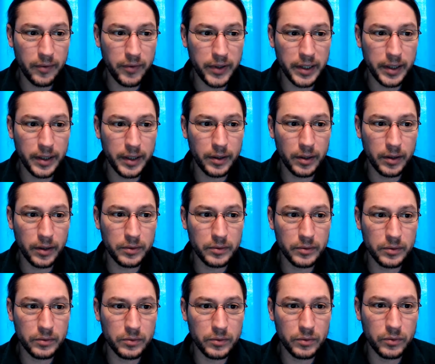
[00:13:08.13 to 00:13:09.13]
any
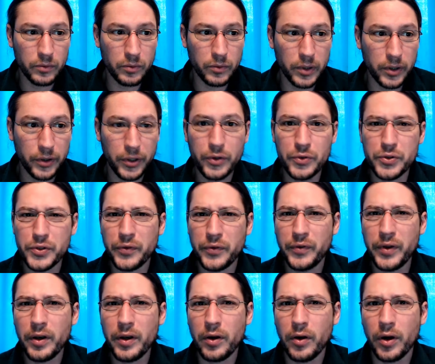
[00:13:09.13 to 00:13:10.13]
real huge
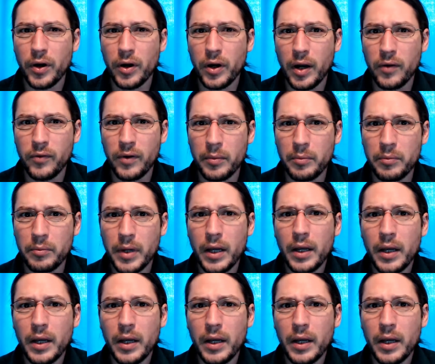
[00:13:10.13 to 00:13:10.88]
fear of them,